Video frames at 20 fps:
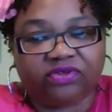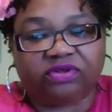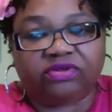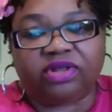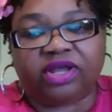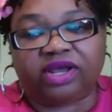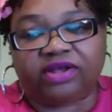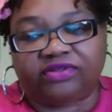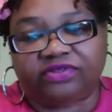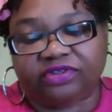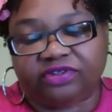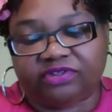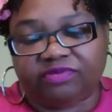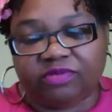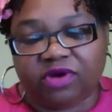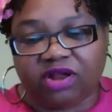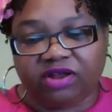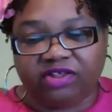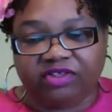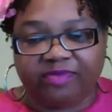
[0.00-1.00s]
yes, the
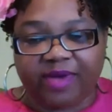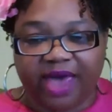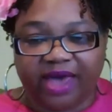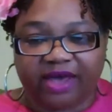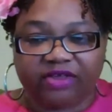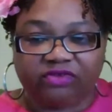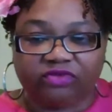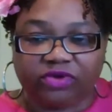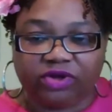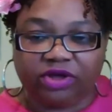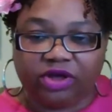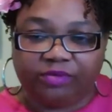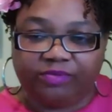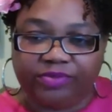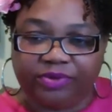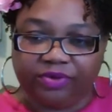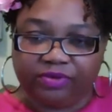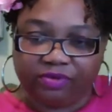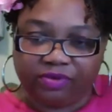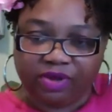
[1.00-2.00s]
smallest package will help
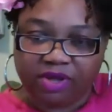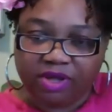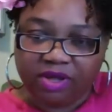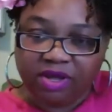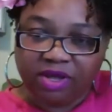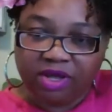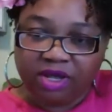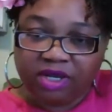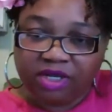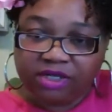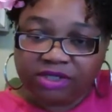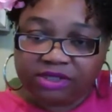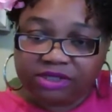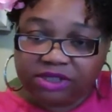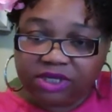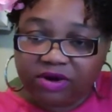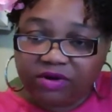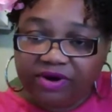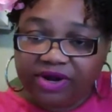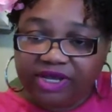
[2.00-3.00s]
you.
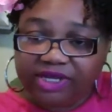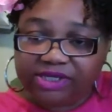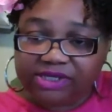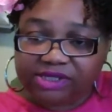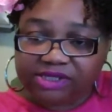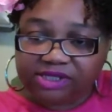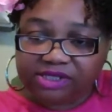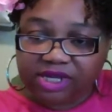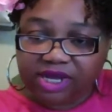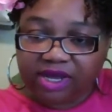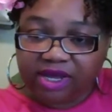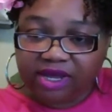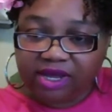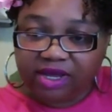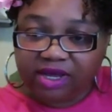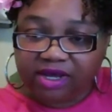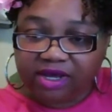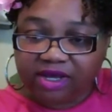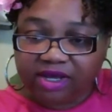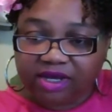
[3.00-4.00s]
Tori
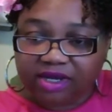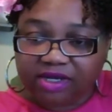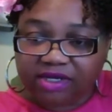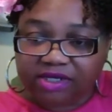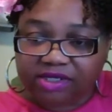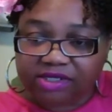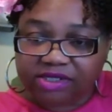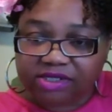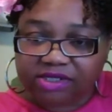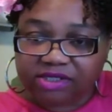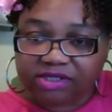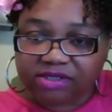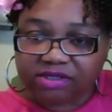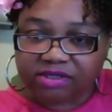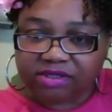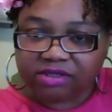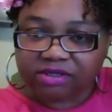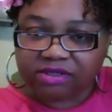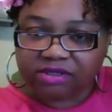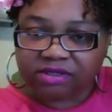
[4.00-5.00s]
says,
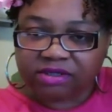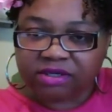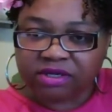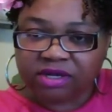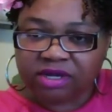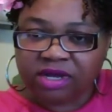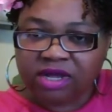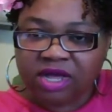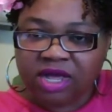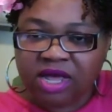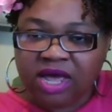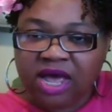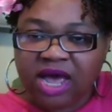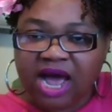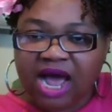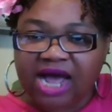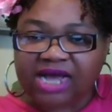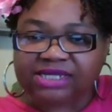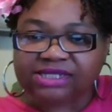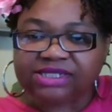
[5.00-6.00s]

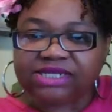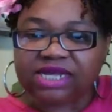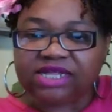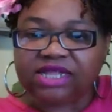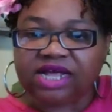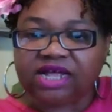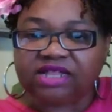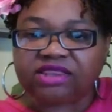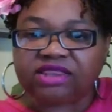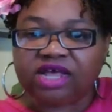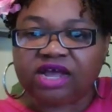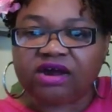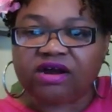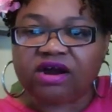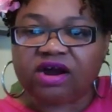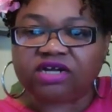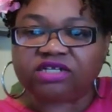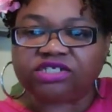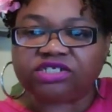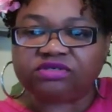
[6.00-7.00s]
I see that there
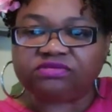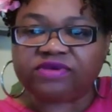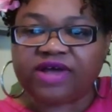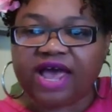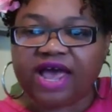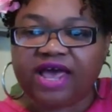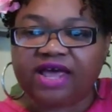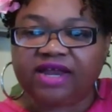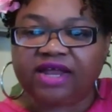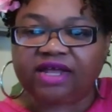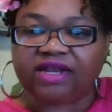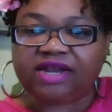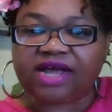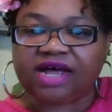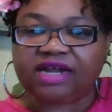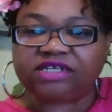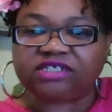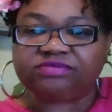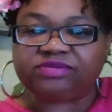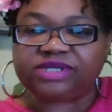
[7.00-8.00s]
are jurat and
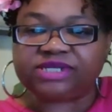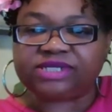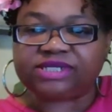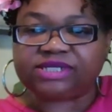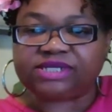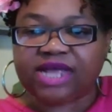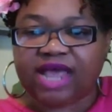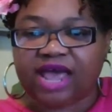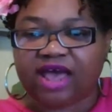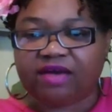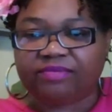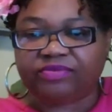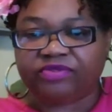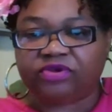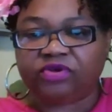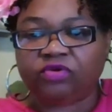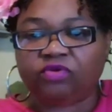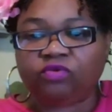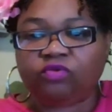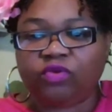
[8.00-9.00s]
acknowledgement stamps.
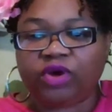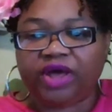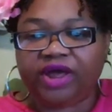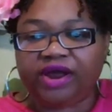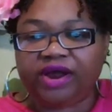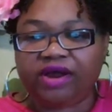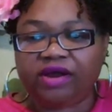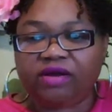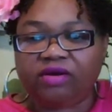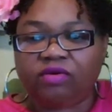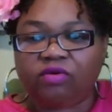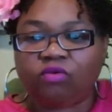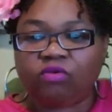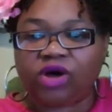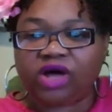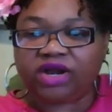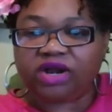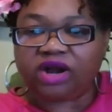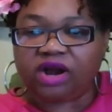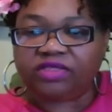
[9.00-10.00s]
Where
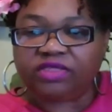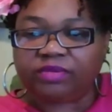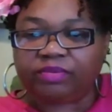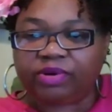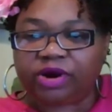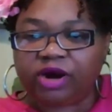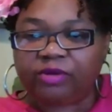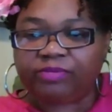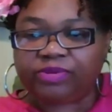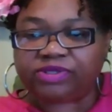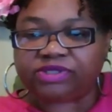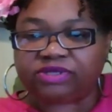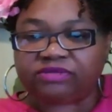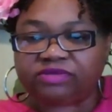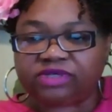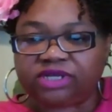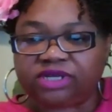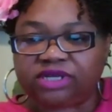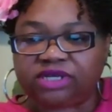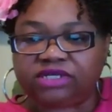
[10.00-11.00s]
what are the purpose of
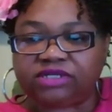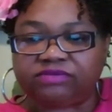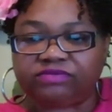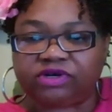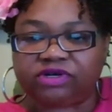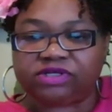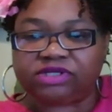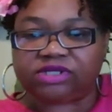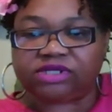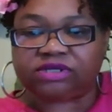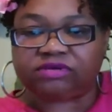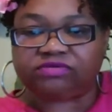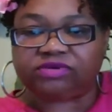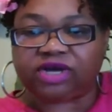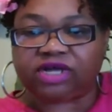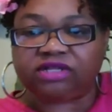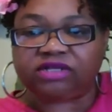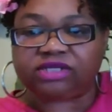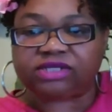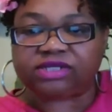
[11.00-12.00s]
these versus a
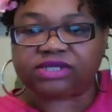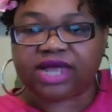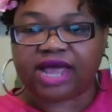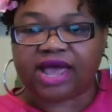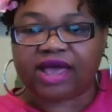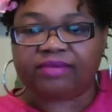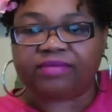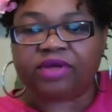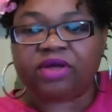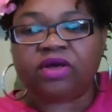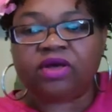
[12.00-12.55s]
regular stamp